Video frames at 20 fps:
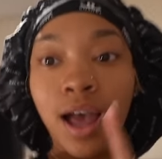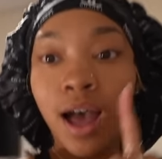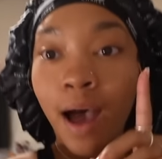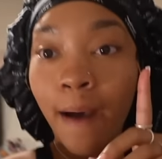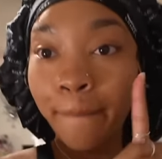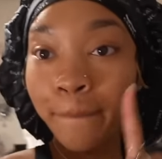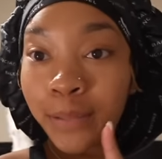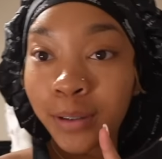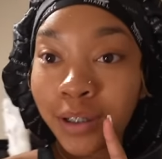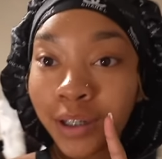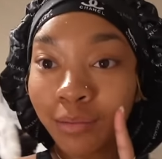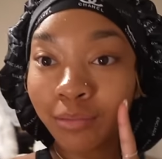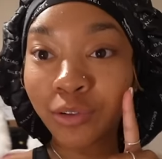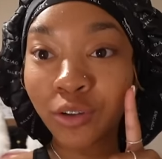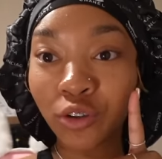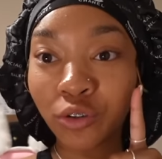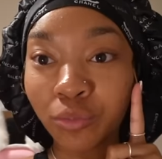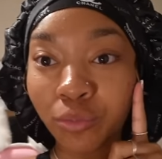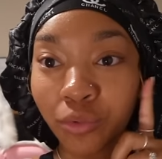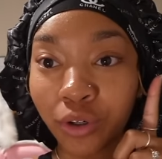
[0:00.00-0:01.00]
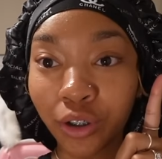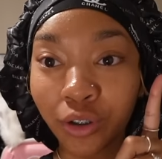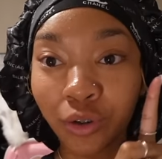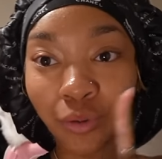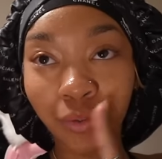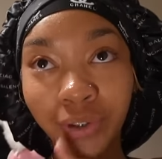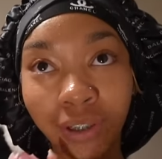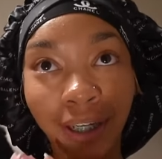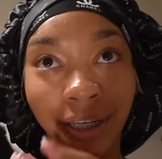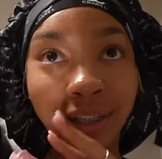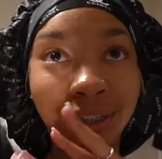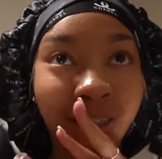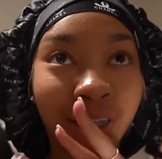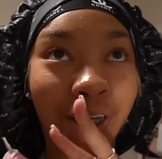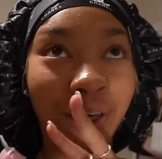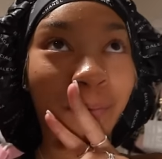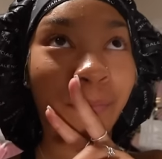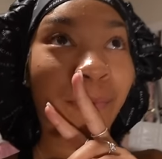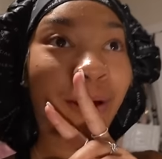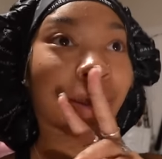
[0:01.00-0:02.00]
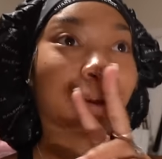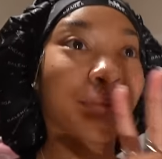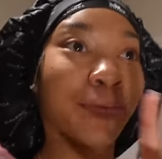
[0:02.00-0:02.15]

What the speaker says: I put up 2 more new things in my